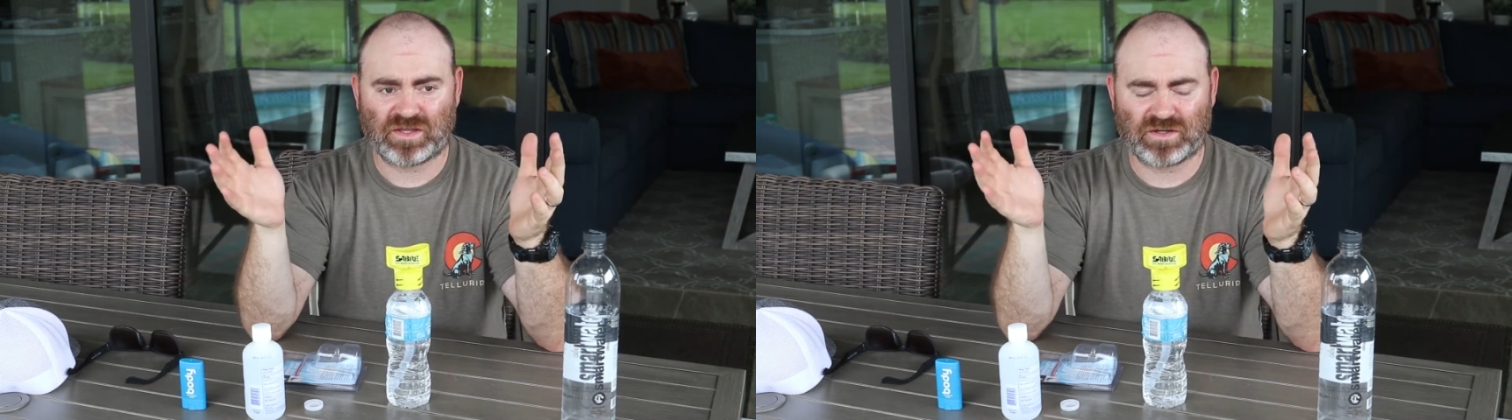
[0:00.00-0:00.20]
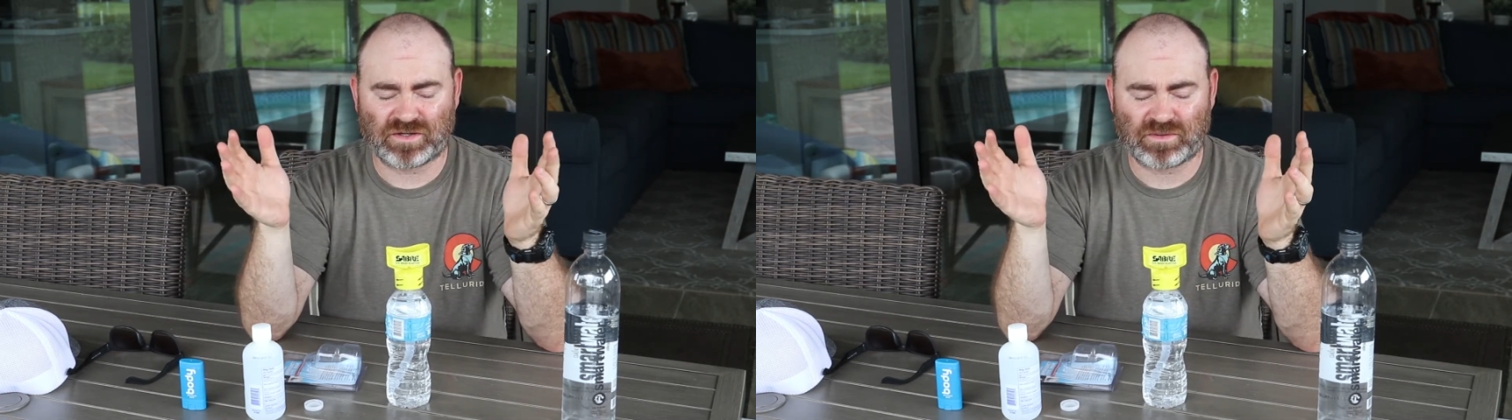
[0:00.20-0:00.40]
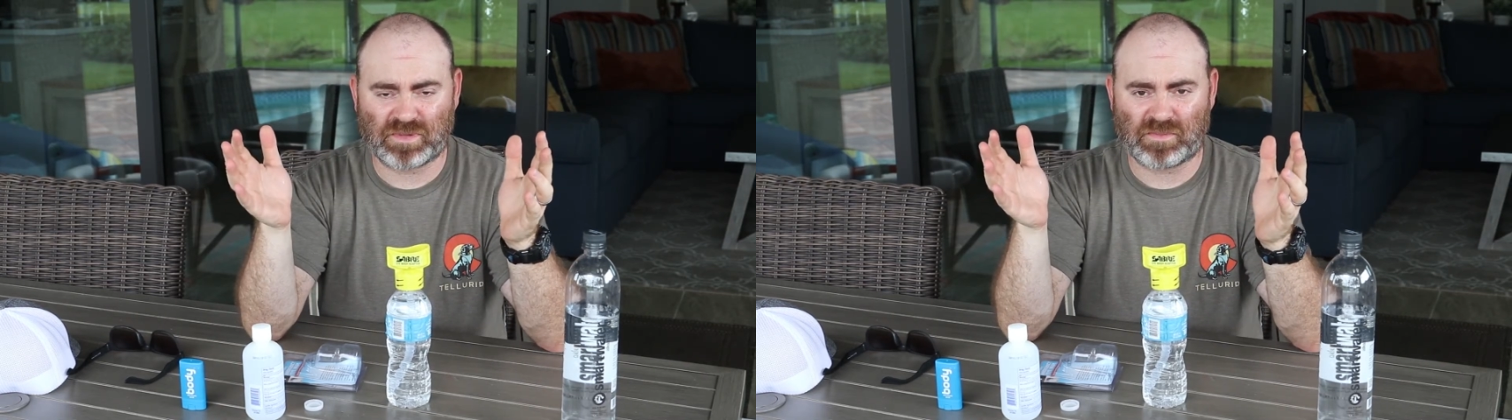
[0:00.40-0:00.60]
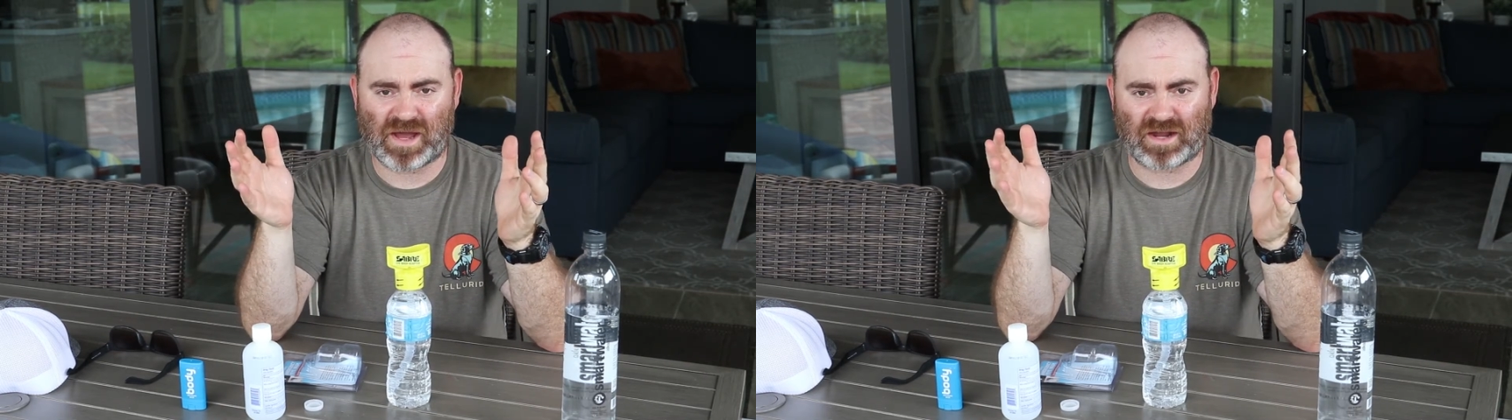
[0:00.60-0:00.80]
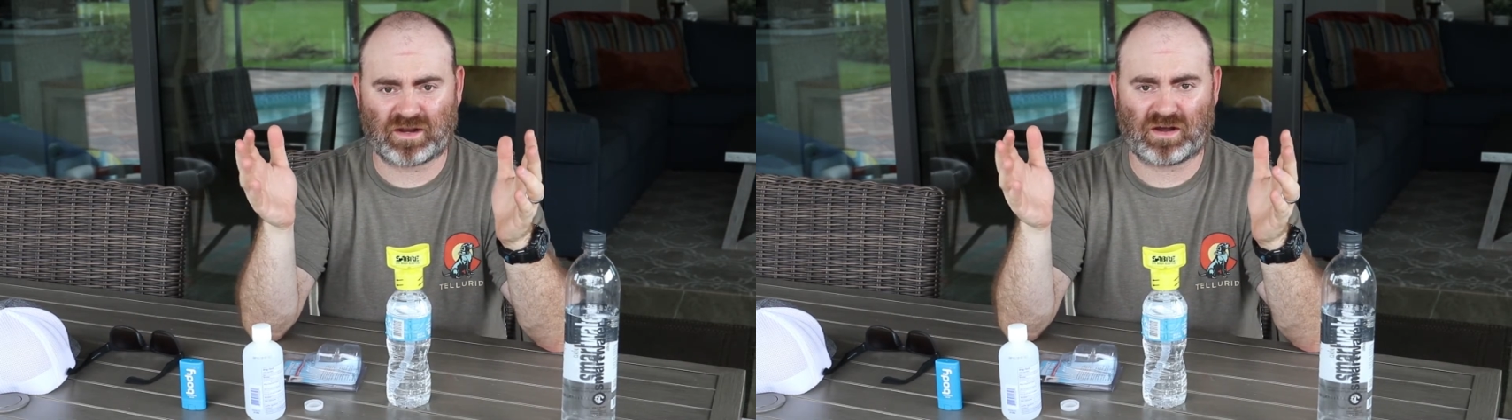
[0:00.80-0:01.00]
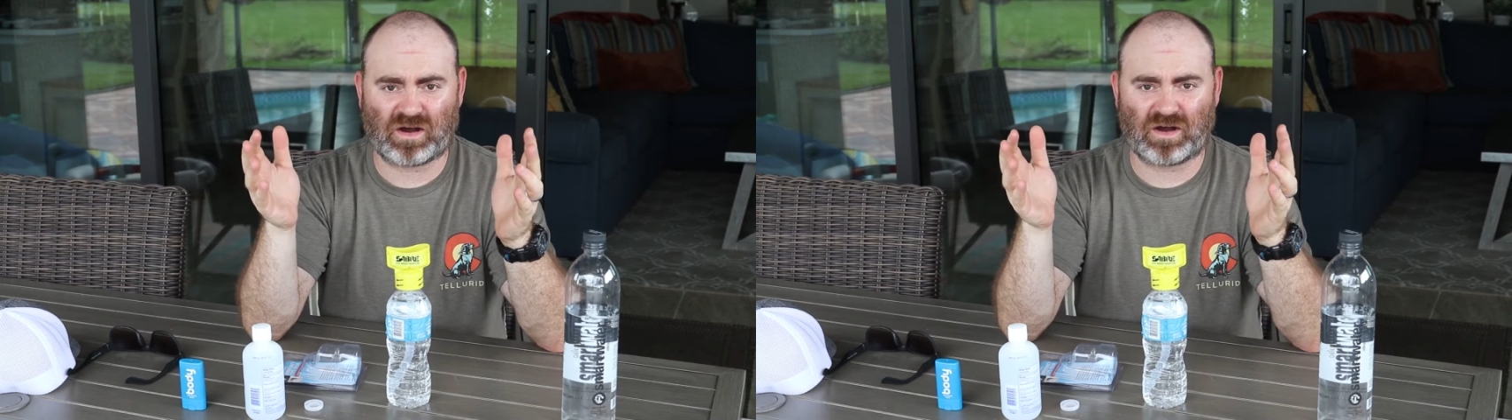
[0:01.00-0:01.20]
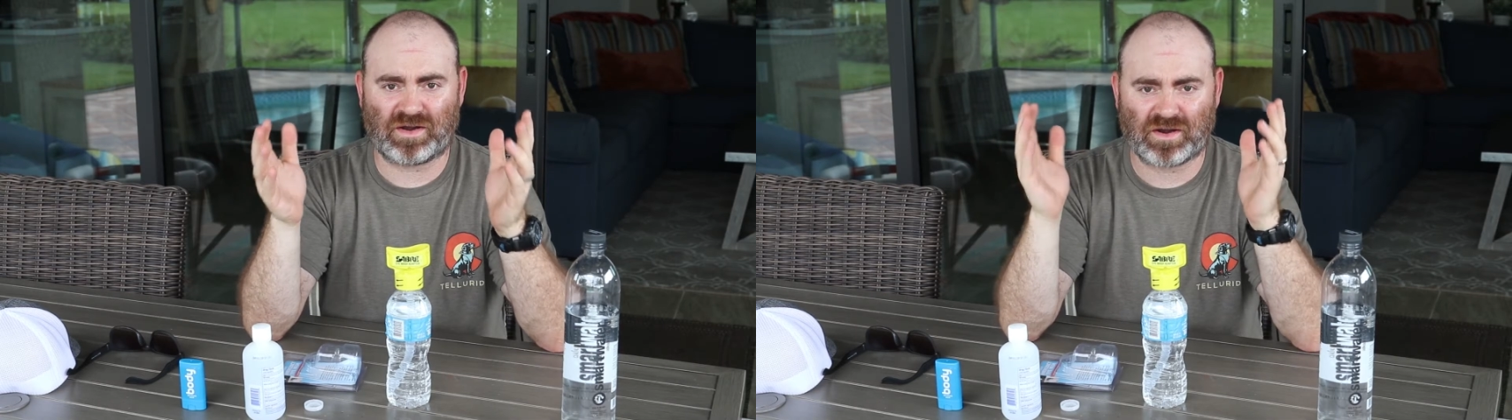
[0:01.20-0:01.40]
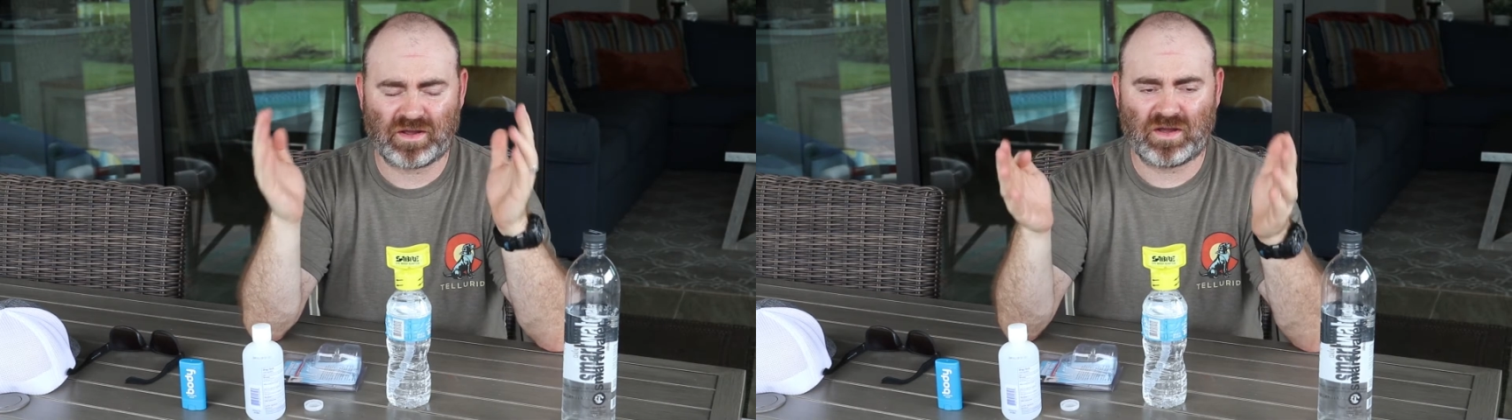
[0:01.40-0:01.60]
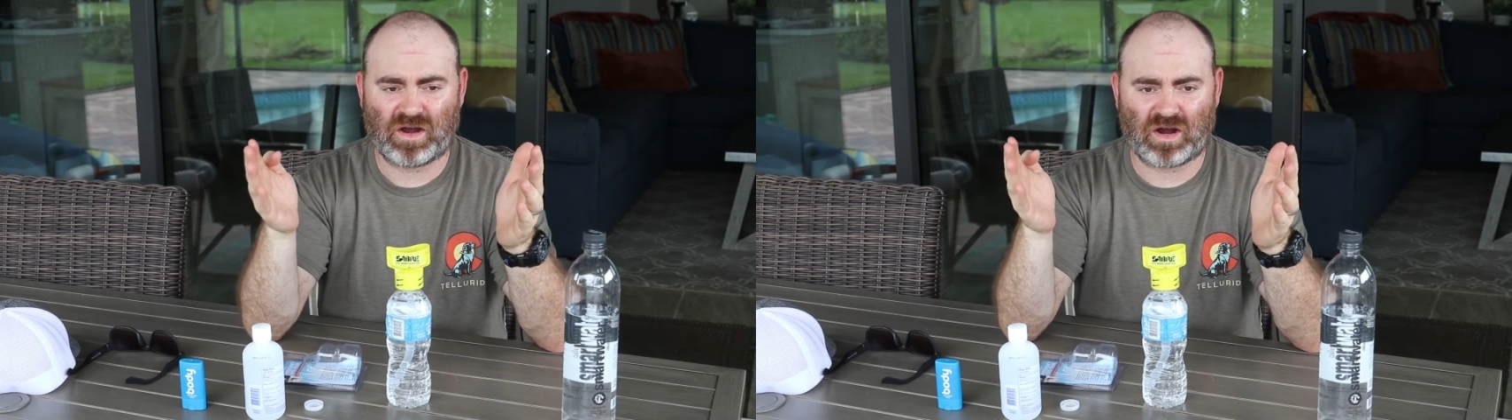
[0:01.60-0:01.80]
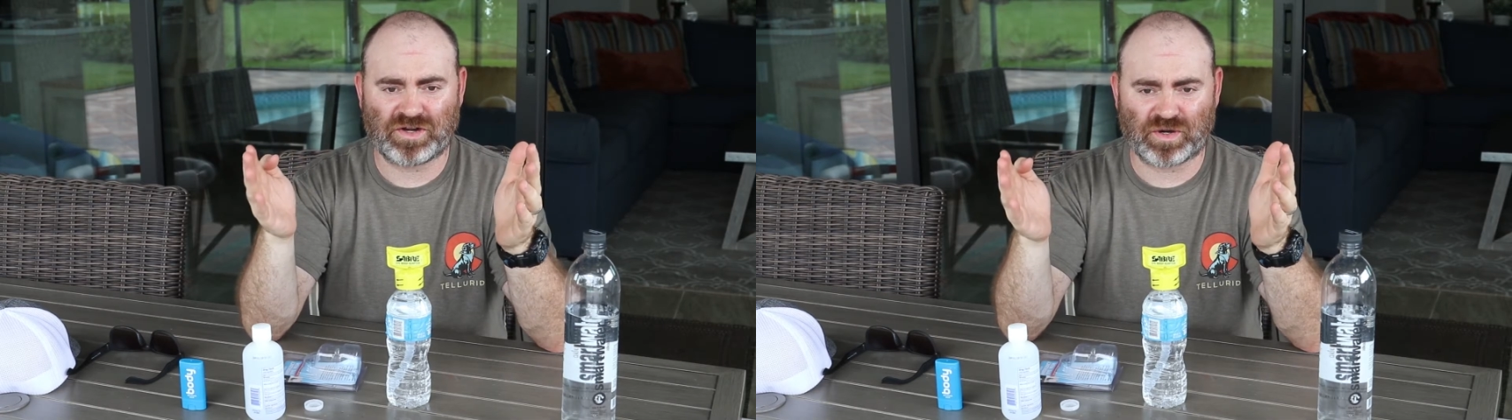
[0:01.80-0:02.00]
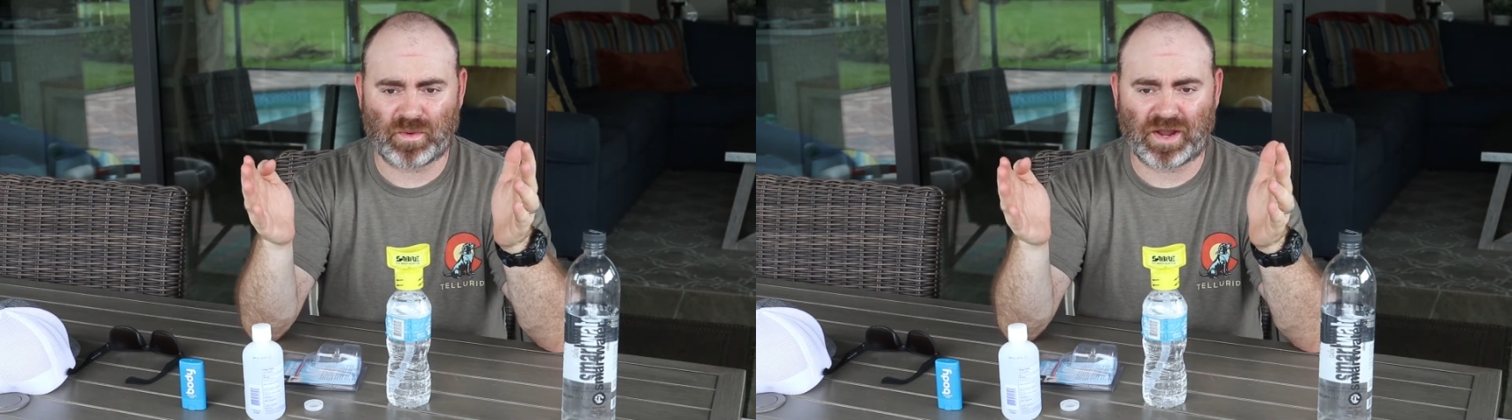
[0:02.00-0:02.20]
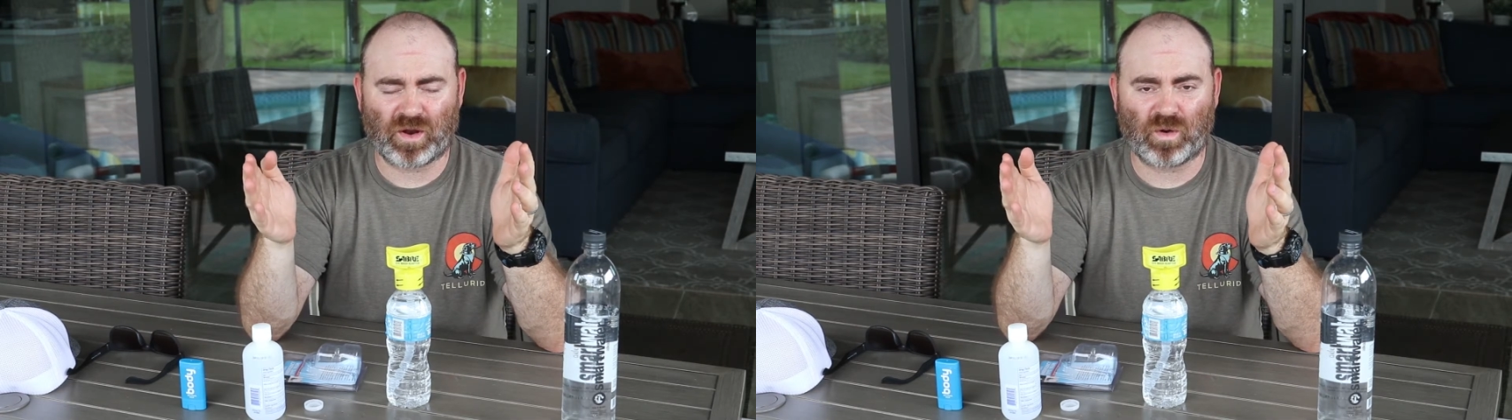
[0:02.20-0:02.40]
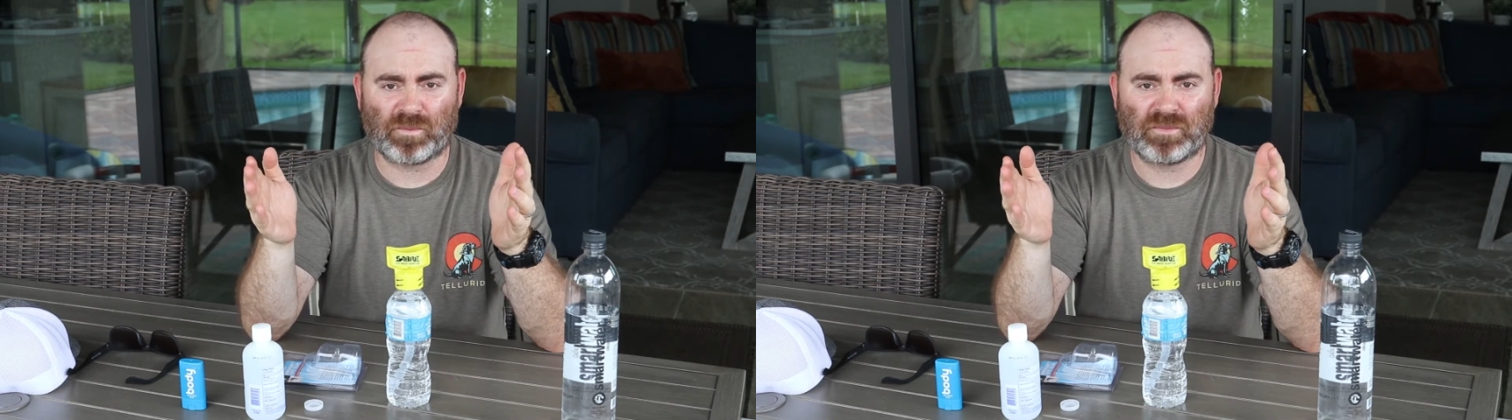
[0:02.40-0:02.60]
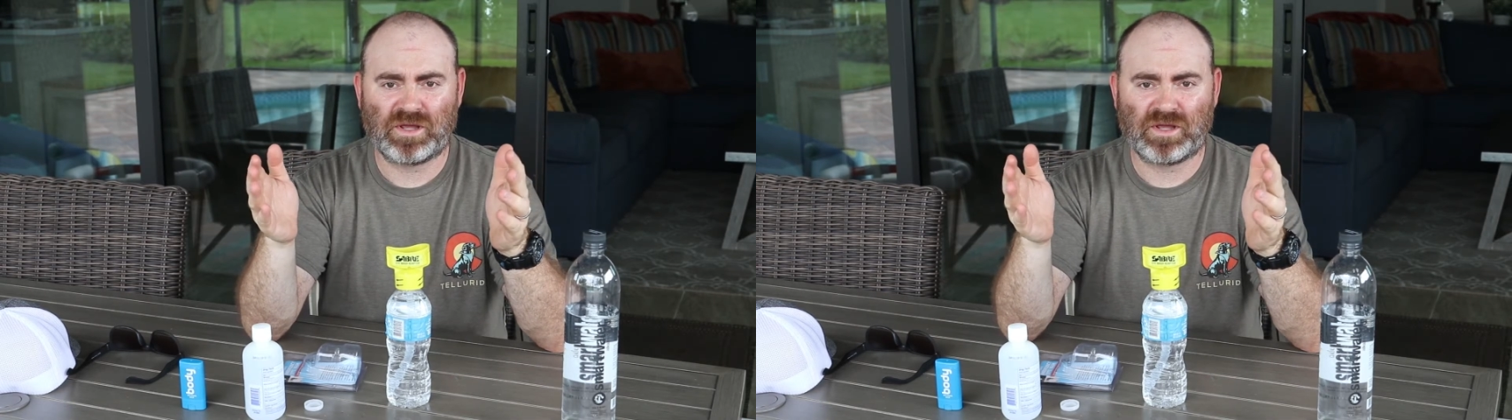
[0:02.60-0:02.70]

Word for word: You can be back on, on your way home.